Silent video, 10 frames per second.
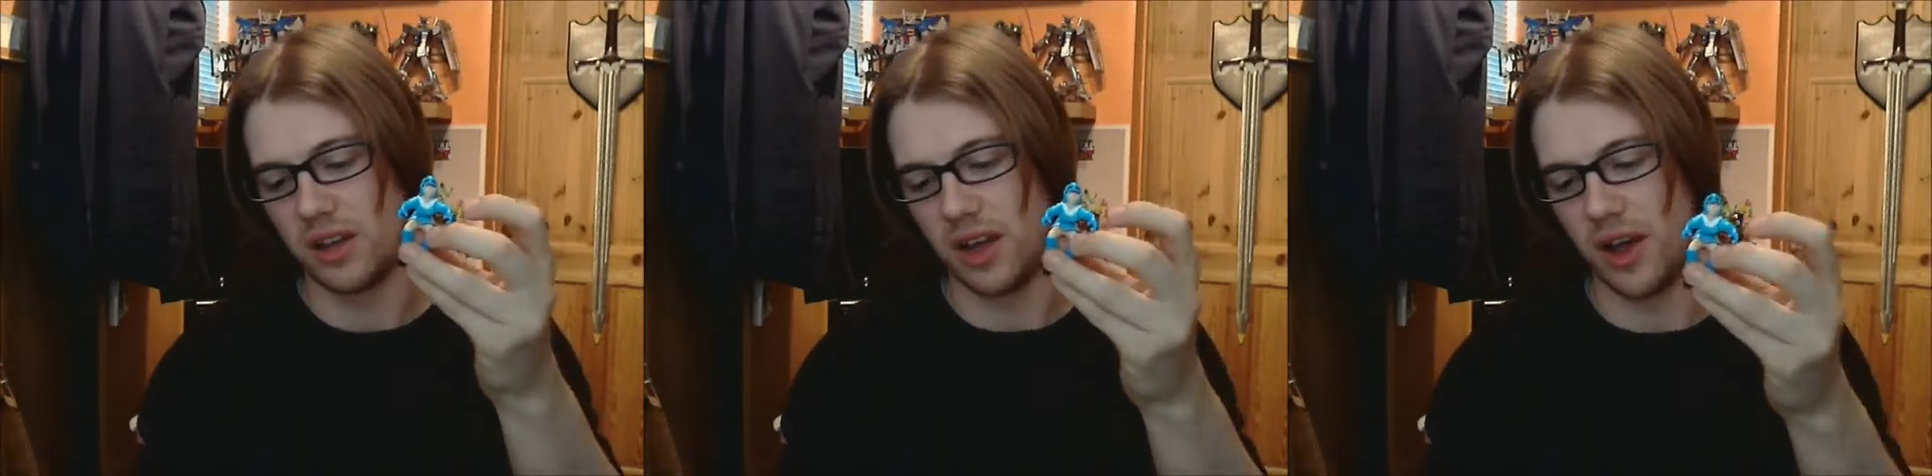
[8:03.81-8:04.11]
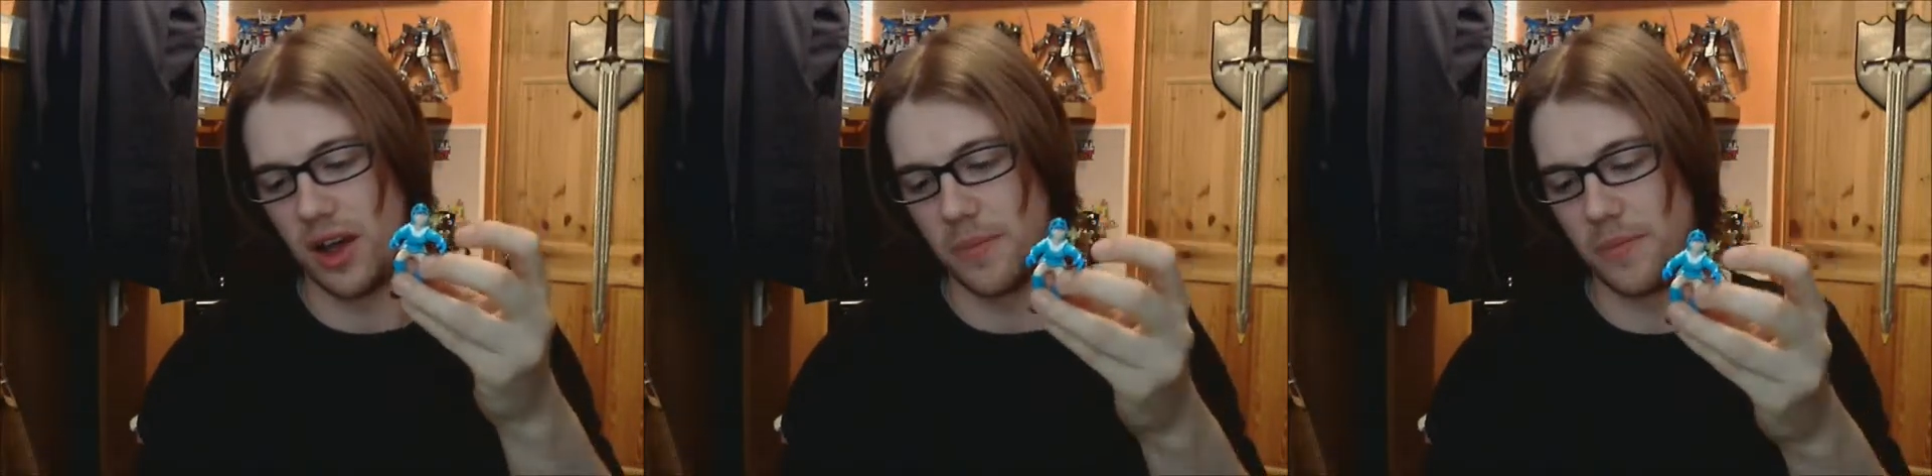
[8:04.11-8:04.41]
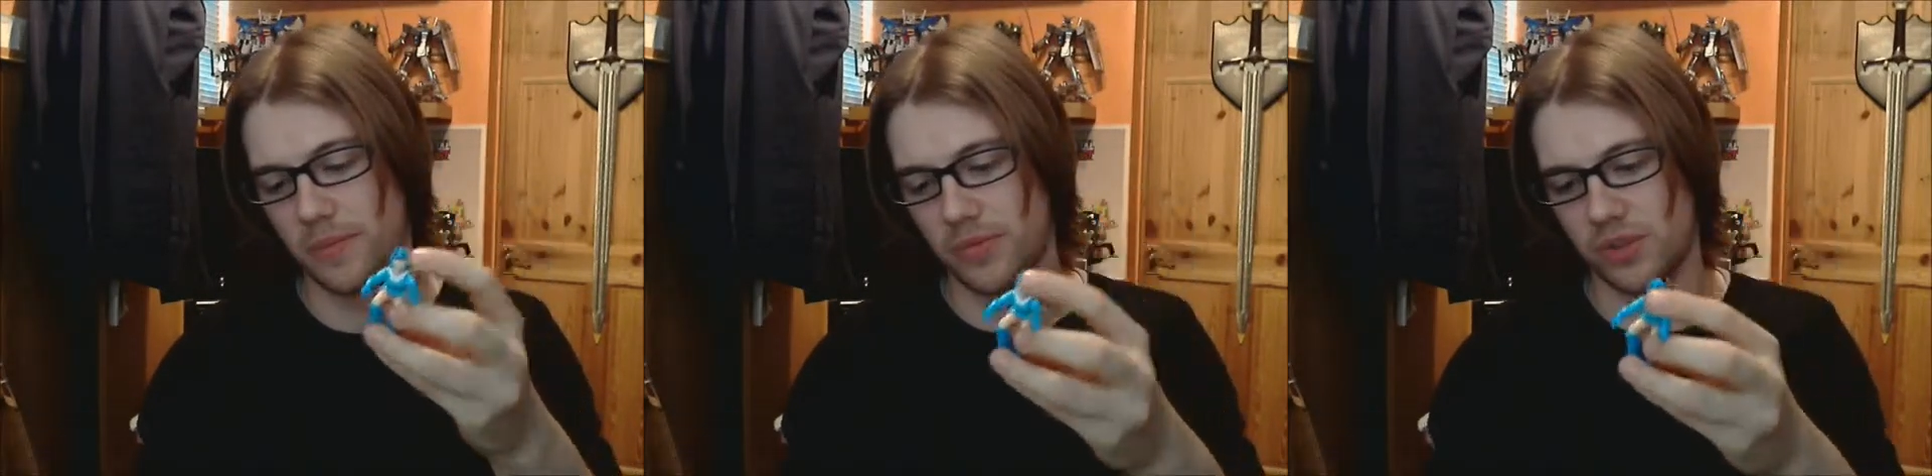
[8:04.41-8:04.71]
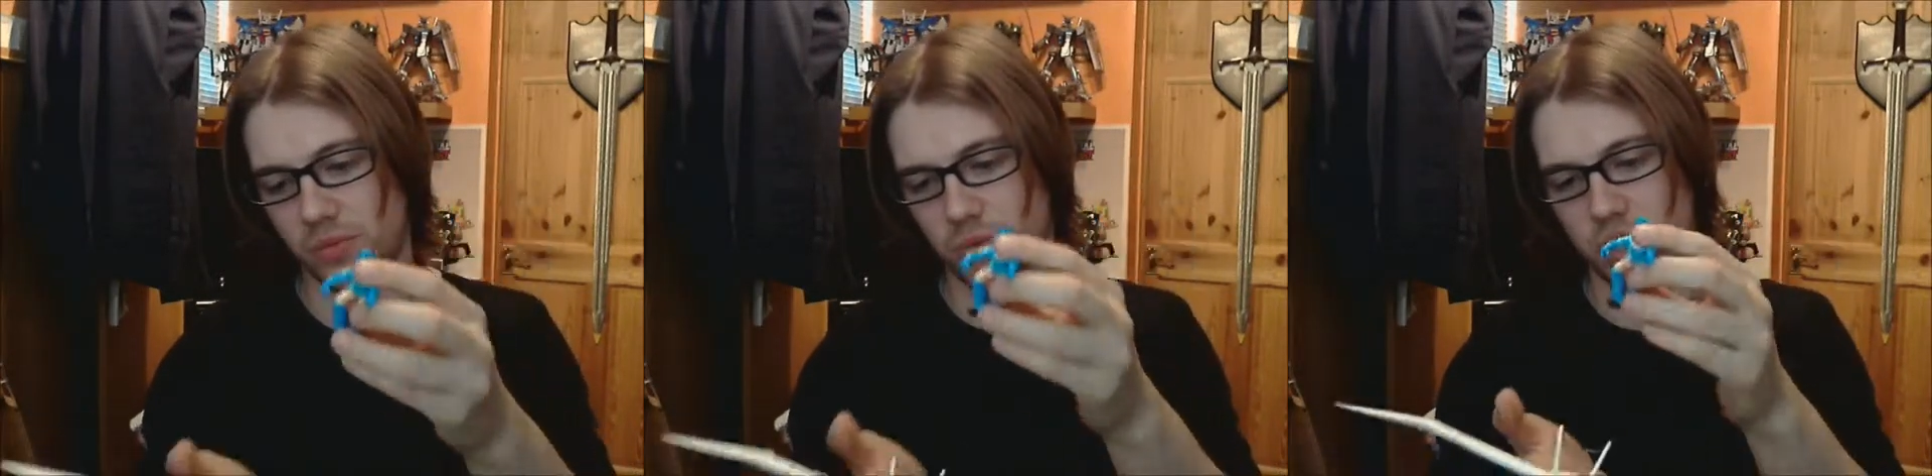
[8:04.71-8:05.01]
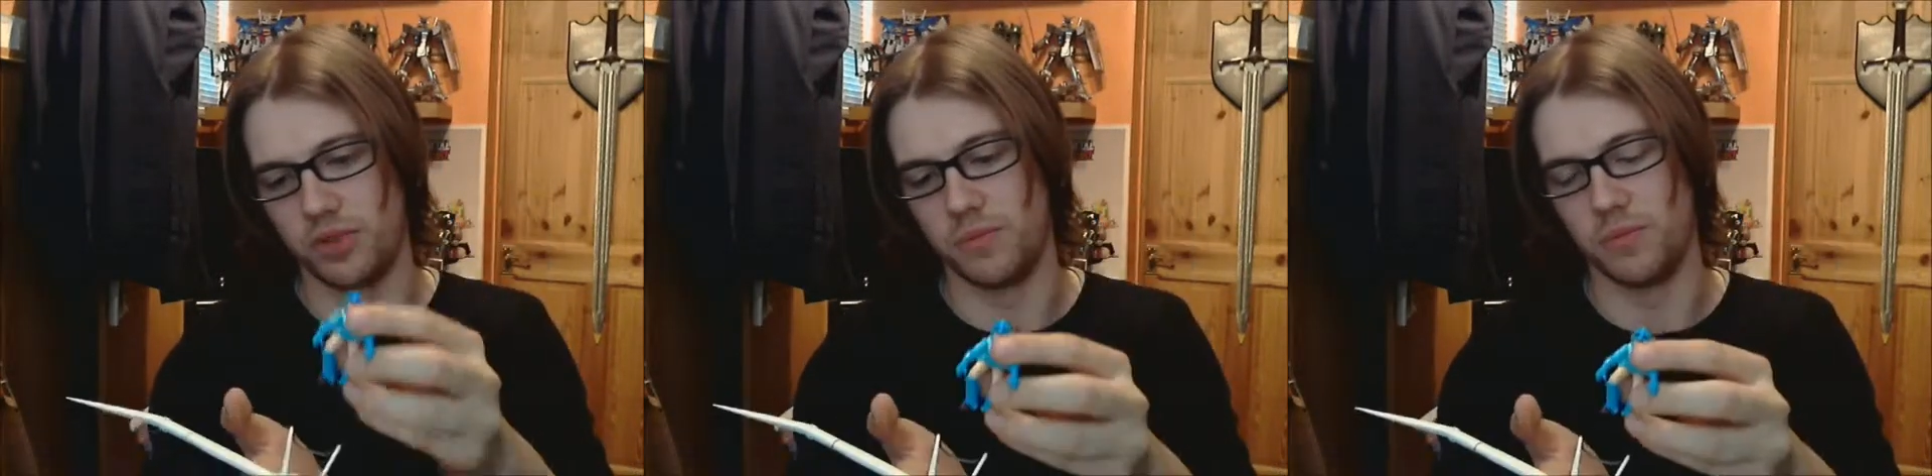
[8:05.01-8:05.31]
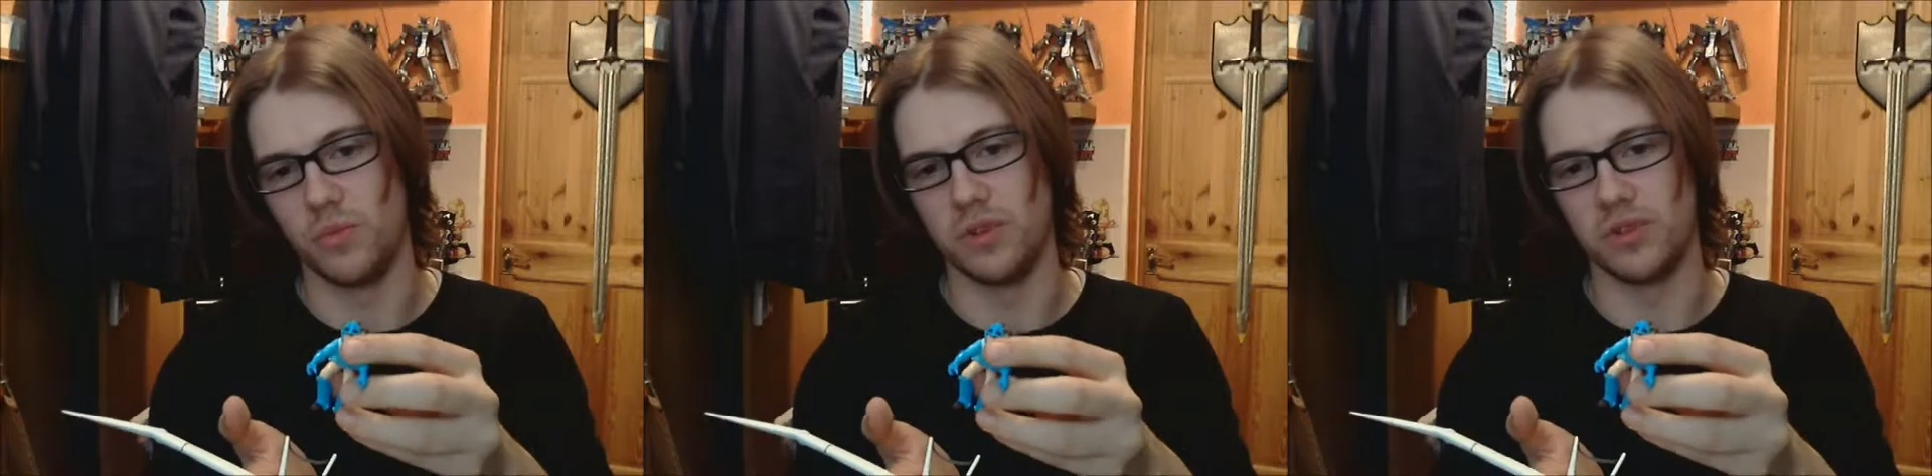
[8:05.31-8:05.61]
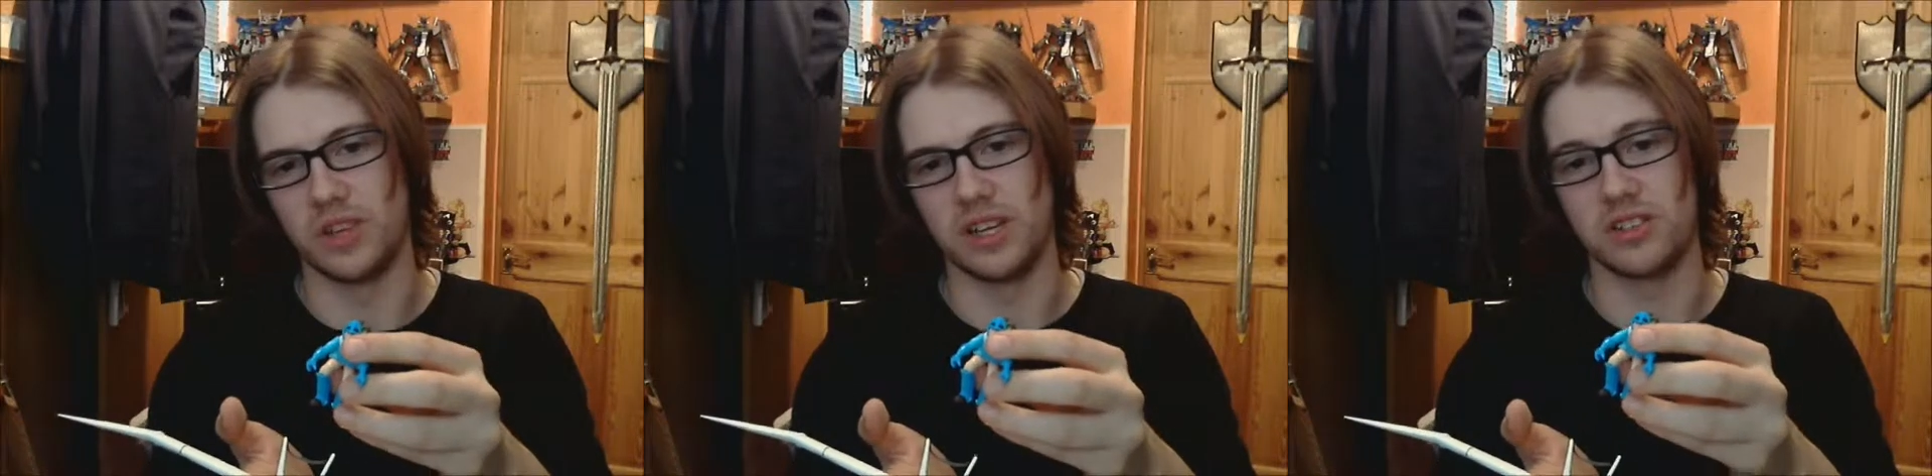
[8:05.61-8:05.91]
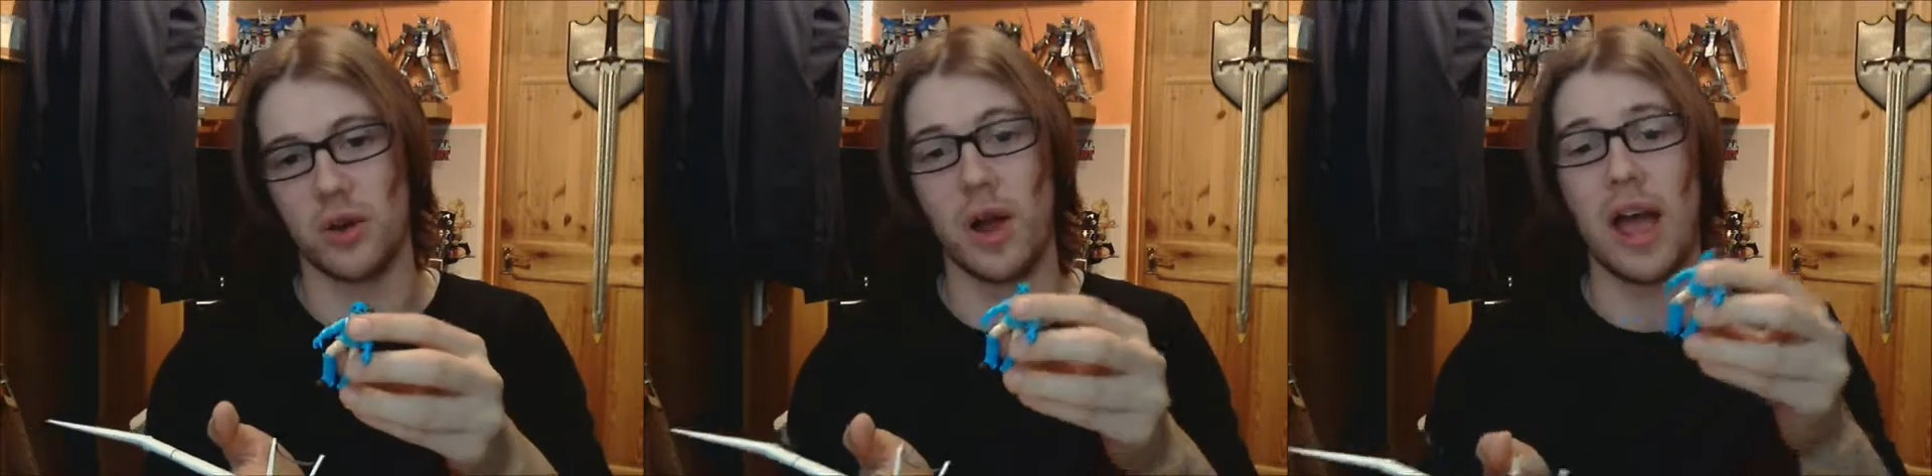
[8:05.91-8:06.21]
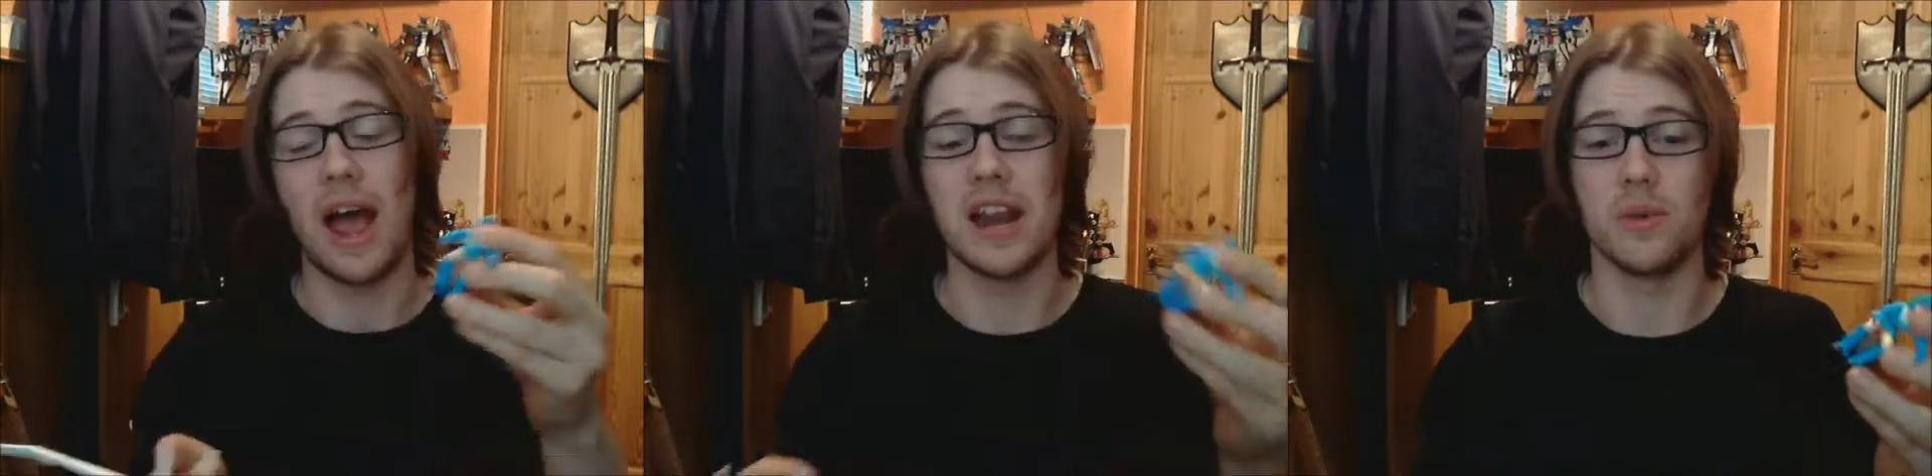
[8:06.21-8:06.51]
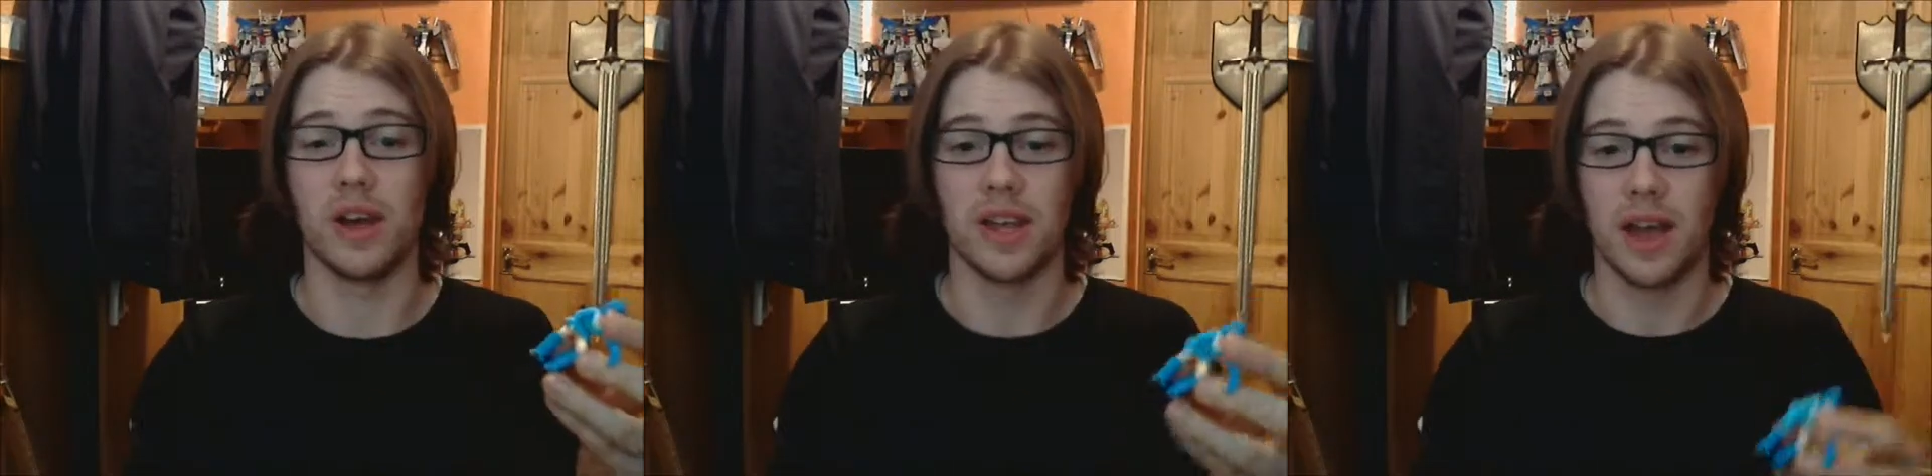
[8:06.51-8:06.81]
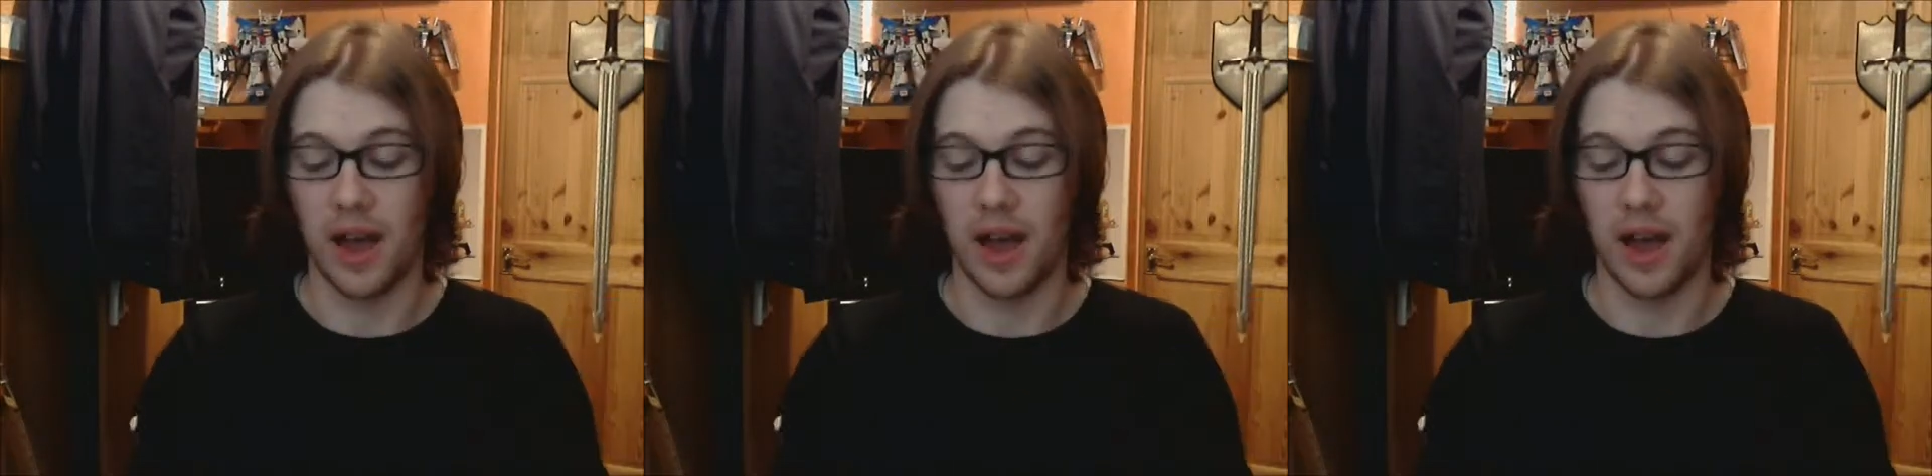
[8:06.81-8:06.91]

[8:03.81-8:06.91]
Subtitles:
with the thing. So anyway,